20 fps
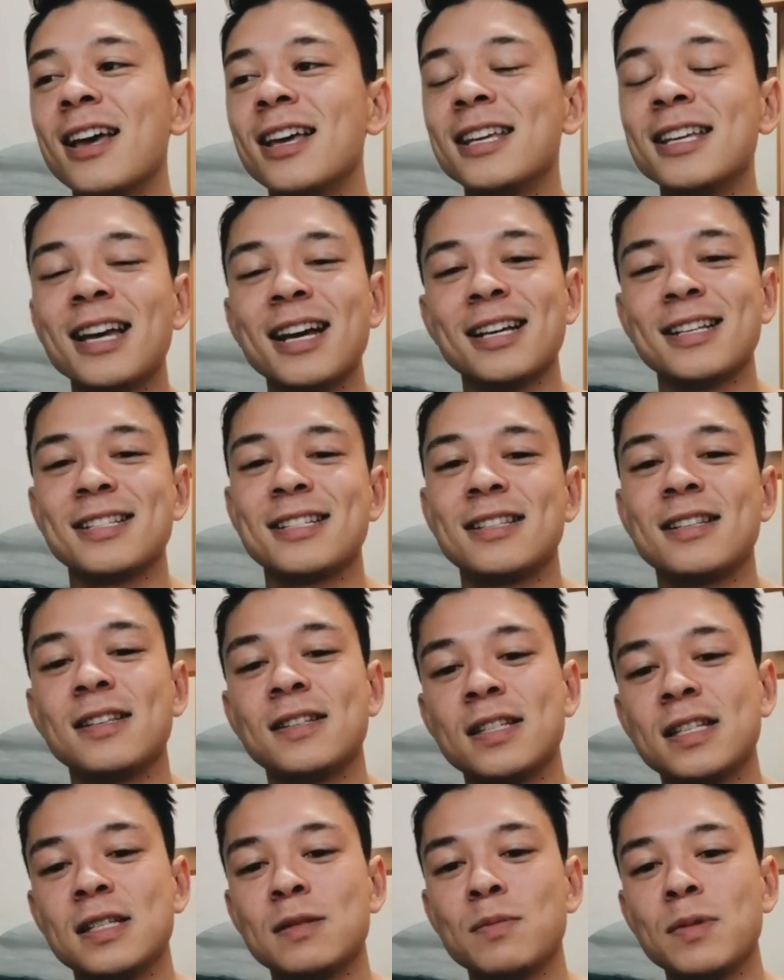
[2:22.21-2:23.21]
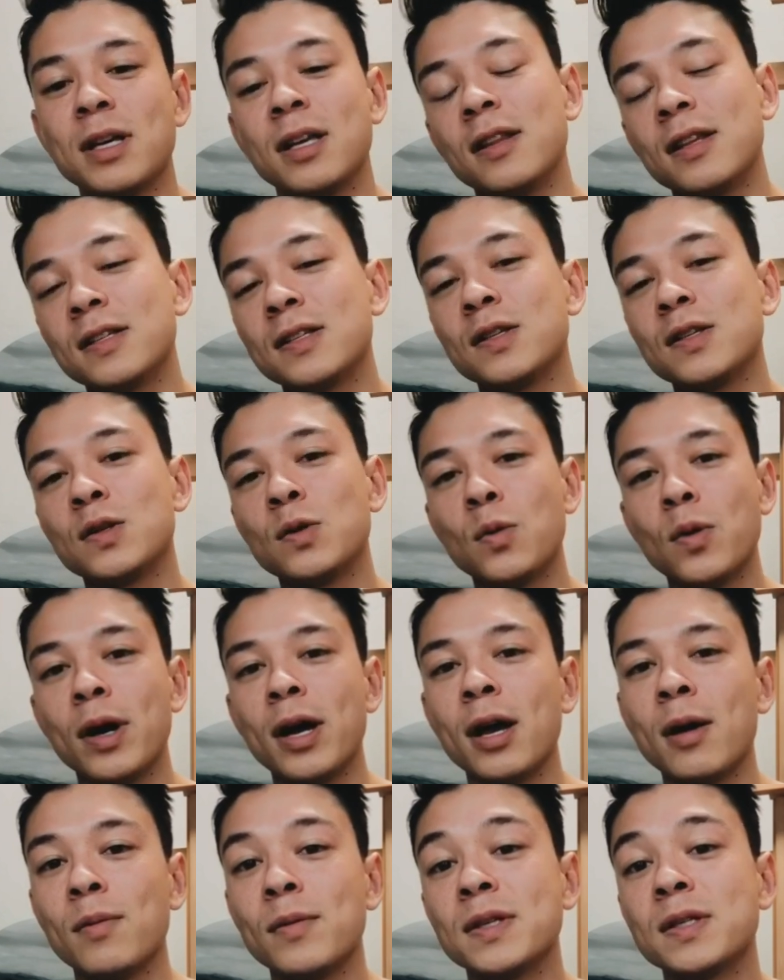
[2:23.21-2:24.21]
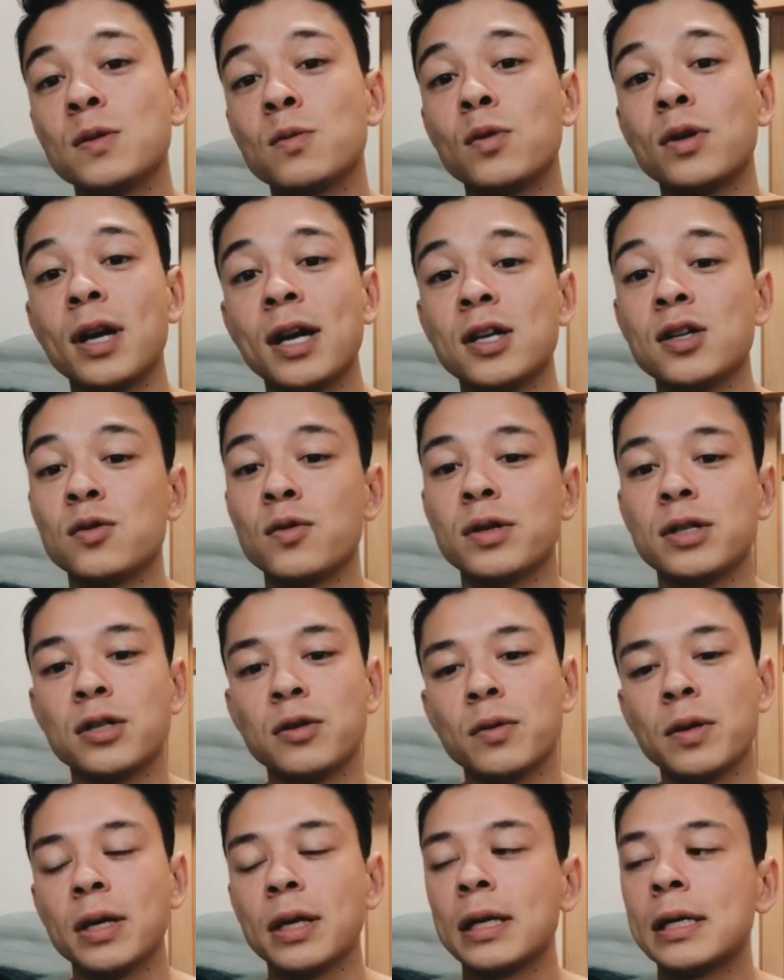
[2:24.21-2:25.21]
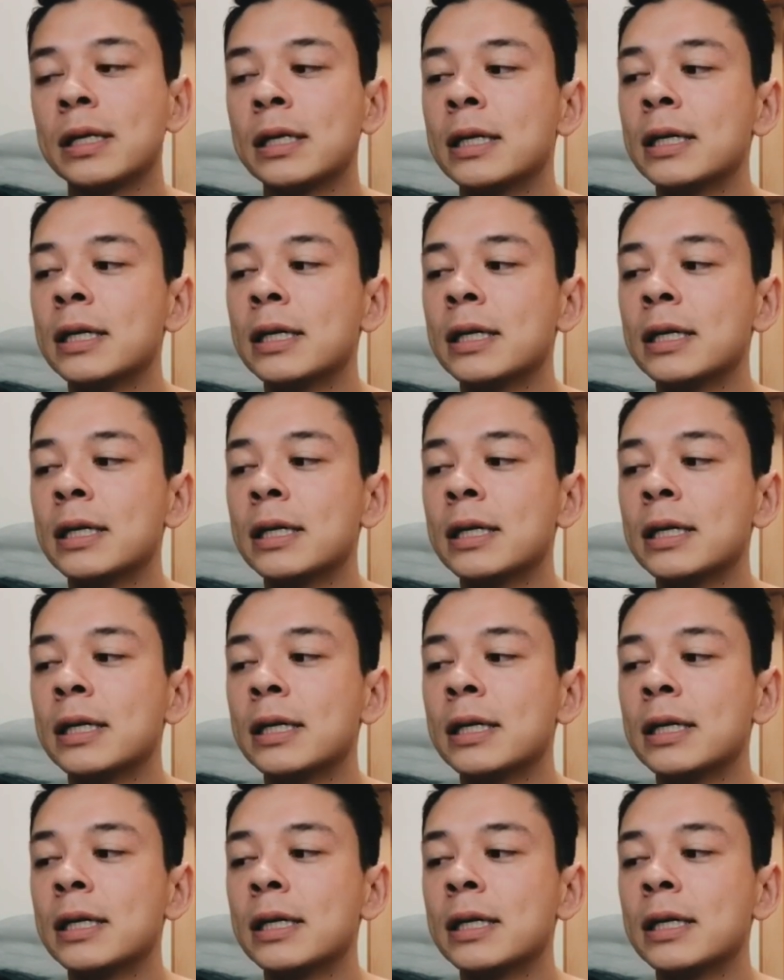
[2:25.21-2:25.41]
yes, this is me, this is who I am, this is what I enjoy doing.